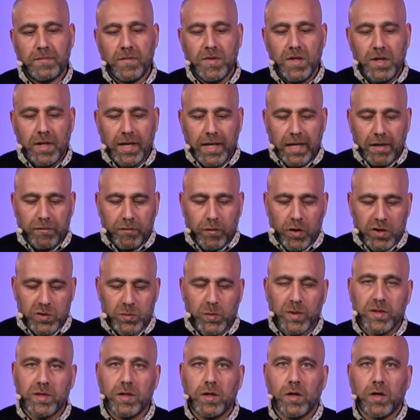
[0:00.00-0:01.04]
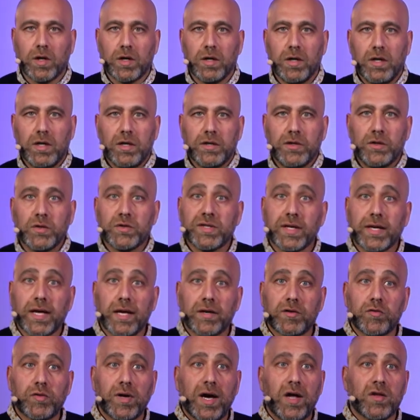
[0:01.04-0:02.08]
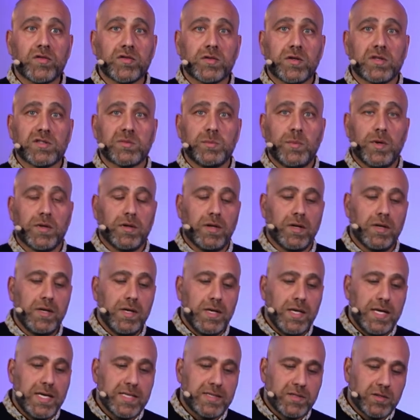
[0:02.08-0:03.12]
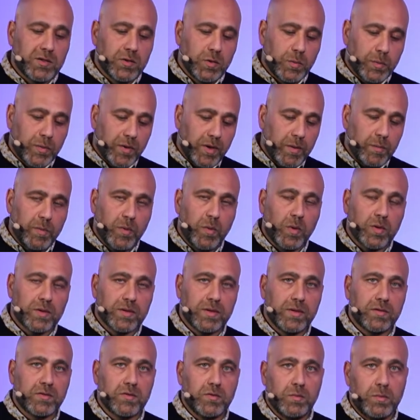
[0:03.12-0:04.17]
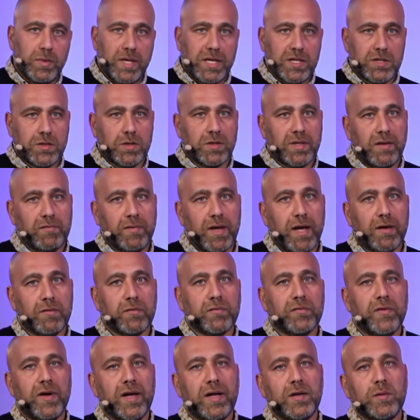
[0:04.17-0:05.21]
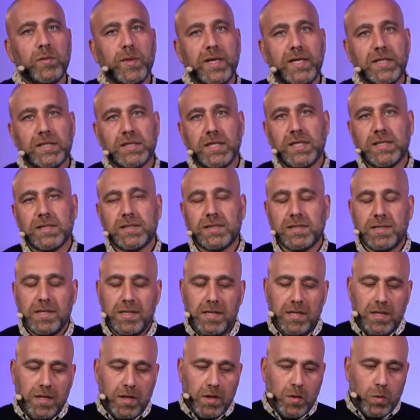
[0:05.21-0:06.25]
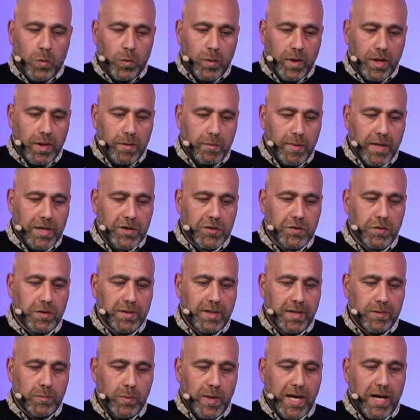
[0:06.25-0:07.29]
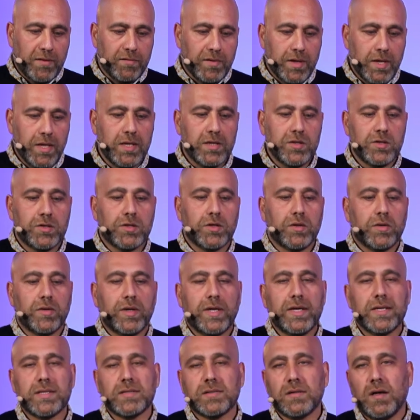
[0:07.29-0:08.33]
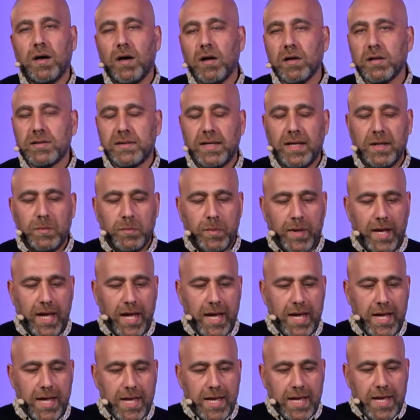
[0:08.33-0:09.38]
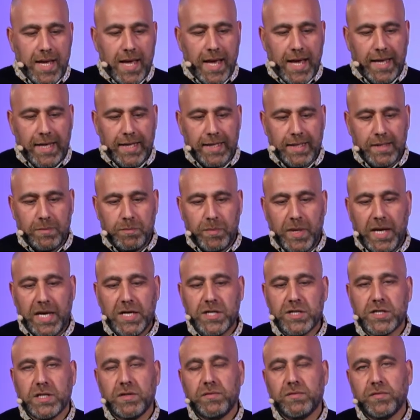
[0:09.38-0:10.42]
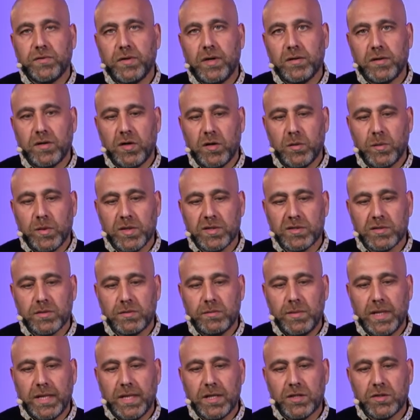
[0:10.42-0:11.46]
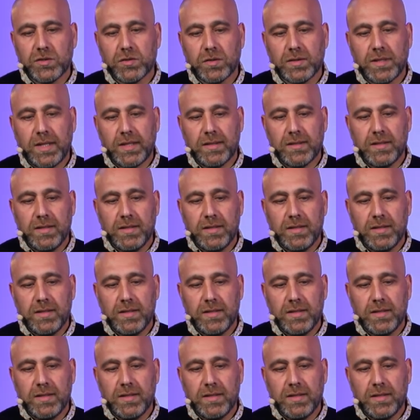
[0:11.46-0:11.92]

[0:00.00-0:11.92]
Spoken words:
And of course, when you're using a crowdsource model, it's super important to make sure that we have fair wages, we make sure that we have insurance, holiday pay, and pension for our URBers, making sure that